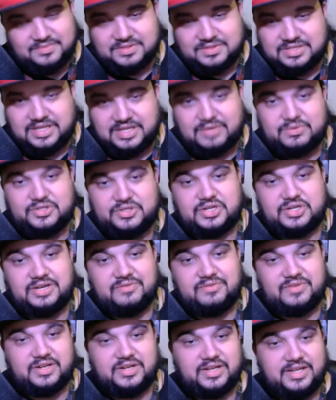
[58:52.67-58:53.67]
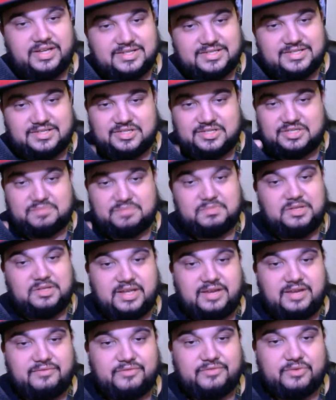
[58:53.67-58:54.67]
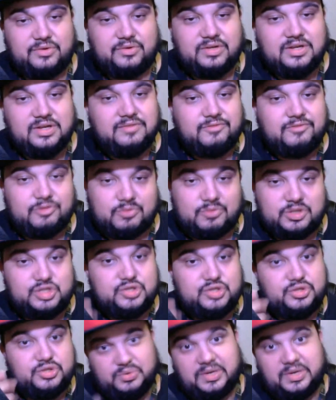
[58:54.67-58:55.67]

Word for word: take what you're given, I guess, and just be thankful what yeah, you do.